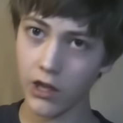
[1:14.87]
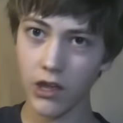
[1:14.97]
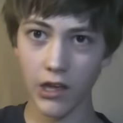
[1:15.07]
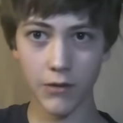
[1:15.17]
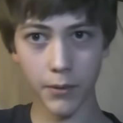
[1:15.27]

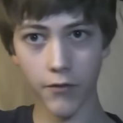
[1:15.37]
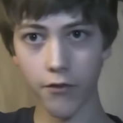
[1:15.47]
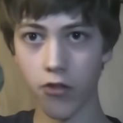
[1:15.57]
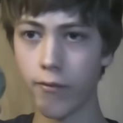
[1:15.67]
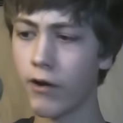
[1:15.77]
Take a
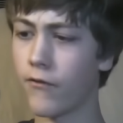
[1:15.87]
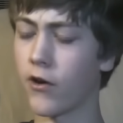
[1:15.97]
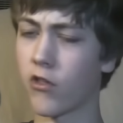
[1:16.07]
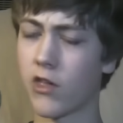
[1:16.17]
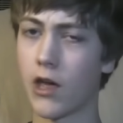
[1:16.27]
perfect sphere,
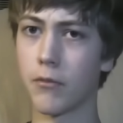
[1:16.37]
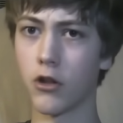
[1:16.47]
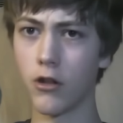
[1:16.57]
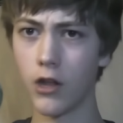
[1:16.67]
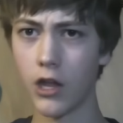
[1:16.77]
for
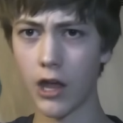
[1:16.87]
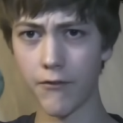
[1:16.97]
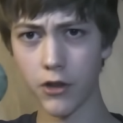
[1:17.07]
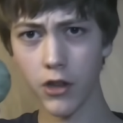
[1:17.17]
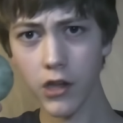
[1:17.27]
example.
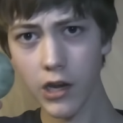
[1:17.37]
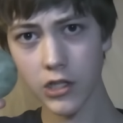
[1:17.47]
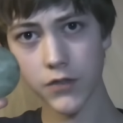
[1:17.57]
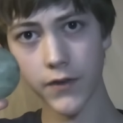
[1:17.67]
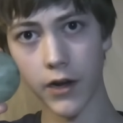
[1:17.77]
If you're looking
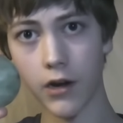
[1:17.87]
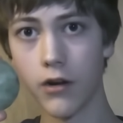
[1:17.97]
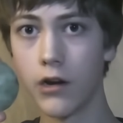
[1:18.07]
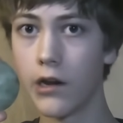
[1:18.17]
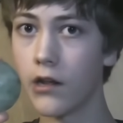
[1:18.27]
at a
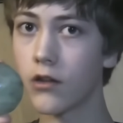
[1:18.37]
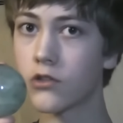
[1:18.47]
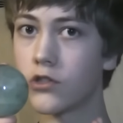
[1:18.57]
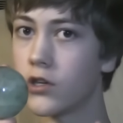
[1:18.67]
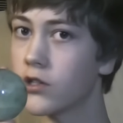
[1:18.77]
sphere, it
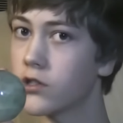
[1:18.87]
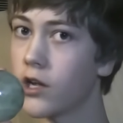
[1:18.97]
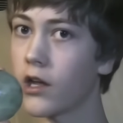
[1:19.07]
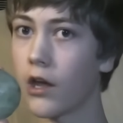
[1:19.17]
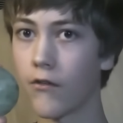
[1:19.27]
looks just
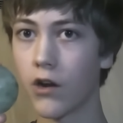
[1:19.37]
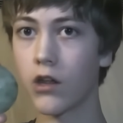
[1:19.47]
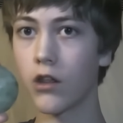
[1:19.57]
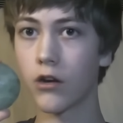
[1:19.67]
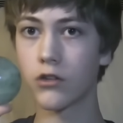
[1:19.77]
like a
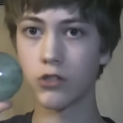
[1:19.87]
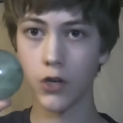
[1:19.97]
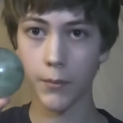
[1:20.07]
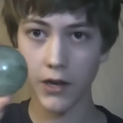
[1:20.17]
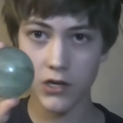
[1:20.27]
regular
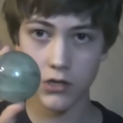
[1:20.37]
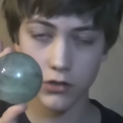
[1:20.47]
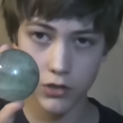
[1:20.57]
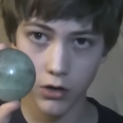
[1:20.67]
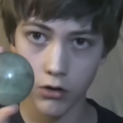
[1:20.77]

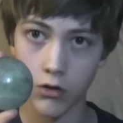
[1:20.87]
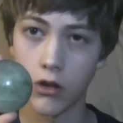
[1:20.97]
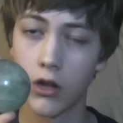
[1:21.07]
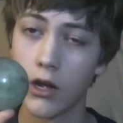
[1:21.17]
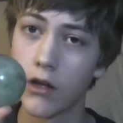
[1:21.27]
two-dimensional
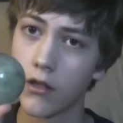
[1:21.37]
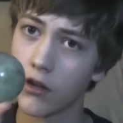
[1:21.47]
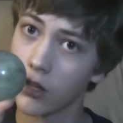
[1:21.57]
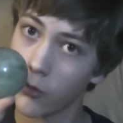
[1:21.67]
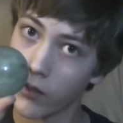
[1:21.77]
circle.
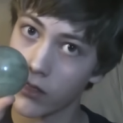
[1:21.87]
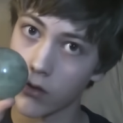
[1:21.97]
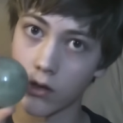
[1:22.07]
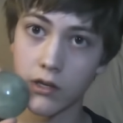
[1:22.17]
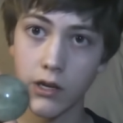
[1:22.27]
The only way
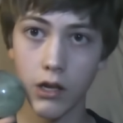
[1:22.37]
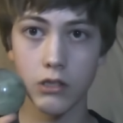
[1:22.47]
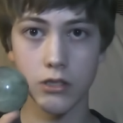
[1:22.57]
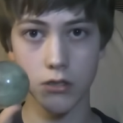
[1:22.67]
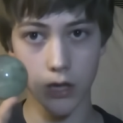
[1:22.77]
that you can
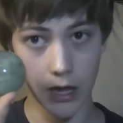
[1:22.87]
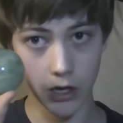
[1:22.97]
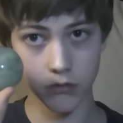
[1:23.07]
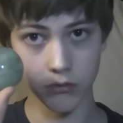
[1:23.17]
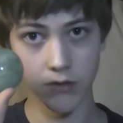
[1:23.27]
tell it's an
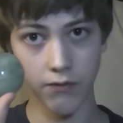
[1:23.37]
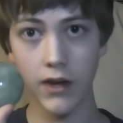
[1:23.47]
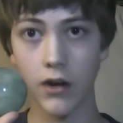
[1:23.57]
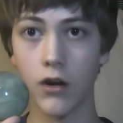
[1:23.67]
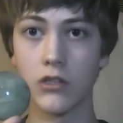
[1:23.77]
actual
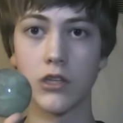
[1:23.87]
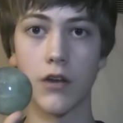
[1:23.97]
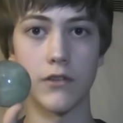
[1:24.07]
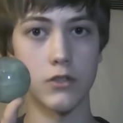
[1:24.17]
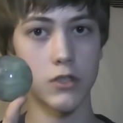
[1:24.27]
sphere
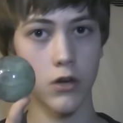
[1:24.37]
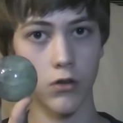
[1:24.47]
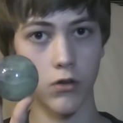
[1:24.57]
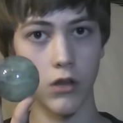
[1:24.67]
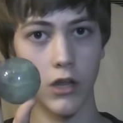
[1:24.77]
instead of a
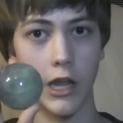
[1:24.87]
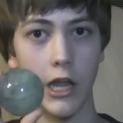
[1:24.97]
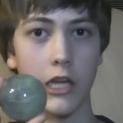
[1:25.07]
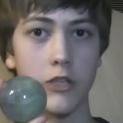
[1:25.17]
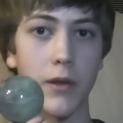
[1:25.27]
circle
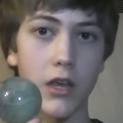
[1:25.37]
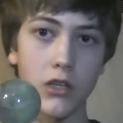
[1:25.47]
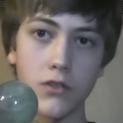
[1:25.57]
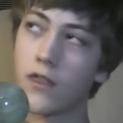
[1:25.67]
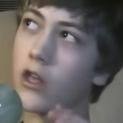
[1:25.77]
is
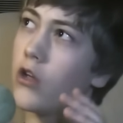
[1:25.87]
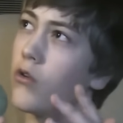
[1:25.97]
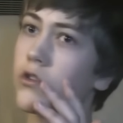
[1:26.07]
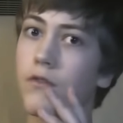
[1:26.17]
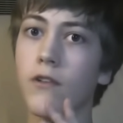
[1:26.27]
because of the
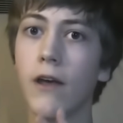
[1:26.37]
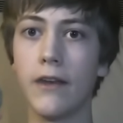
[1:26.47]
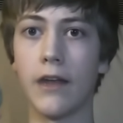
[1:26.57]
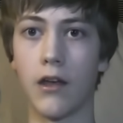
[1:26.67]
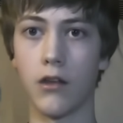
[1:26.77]
hues of
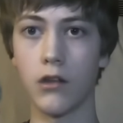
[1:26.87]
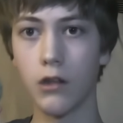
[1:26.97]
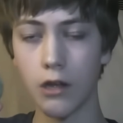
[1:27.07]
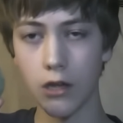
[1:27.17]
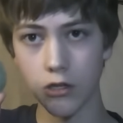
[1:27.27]
light on it.
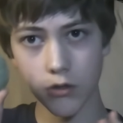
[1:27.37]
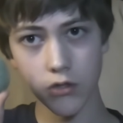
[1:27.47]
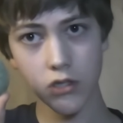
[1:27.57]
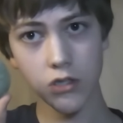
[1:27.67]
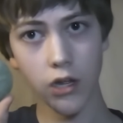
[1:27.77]

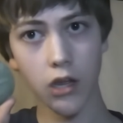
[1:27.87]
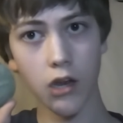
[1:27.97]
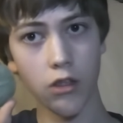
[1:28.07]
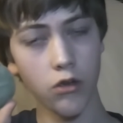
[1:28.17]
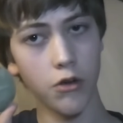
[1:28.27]
So just
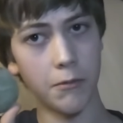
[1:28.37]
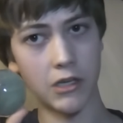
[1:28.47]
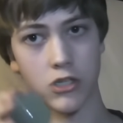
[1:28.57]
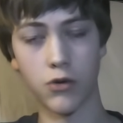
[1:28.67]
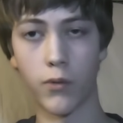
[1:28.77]
like in a
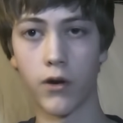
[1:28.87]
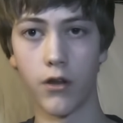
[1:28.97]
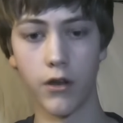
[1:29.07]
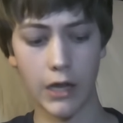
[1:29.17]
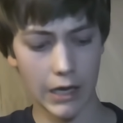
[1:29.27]
two-dimensional
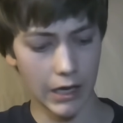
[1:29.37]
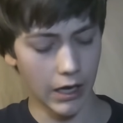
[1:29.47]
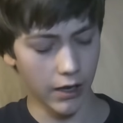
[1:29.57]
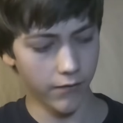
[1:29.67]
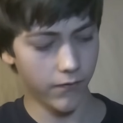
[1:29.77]
world,
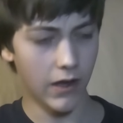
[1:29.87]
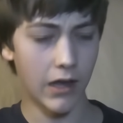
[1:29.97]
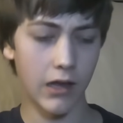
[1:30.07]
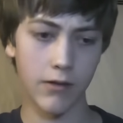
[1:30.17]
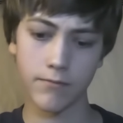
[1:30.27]
if
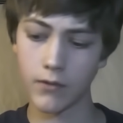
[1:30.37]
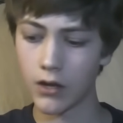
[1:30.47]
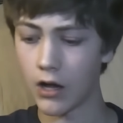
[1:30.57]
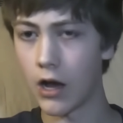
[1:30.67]
a